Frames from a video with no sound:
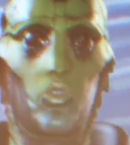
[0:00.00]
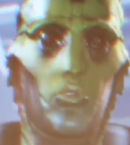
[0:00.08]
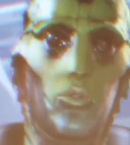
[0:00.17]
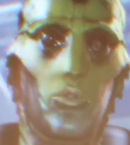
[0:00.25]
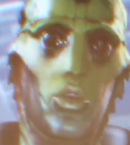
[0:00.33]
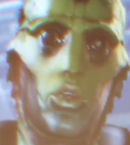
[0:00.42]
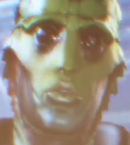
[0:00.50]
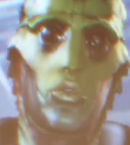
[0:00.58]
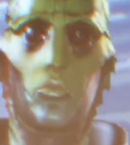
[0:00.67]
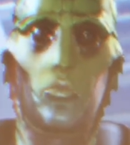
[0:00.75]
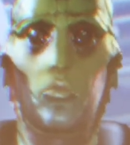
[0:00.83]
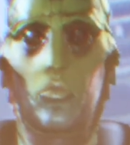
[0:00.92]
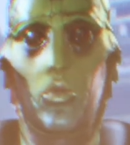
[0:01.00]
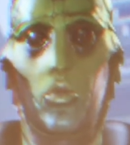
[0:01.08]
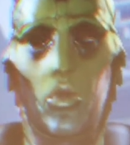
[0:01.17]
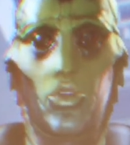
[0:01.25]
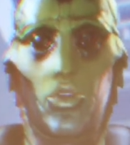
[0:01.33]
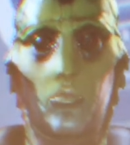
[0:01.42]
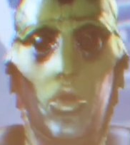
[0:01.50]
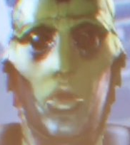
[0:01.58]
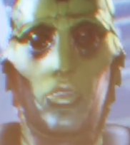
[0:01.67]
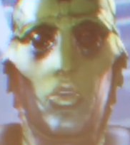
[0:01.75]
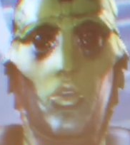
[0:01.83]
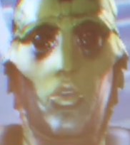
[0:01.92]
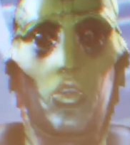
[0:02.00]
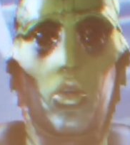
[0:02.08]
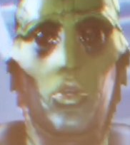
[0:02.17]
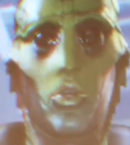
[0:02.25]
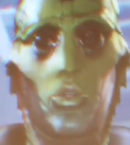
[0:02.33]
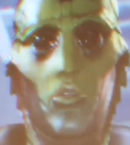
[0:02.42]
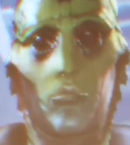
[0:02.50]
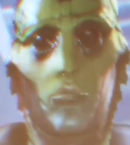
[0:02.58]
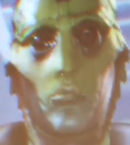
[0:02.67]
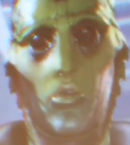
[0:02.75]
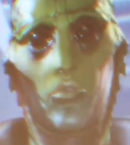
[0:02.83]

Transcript: Shepard, I suppose I should thank you for my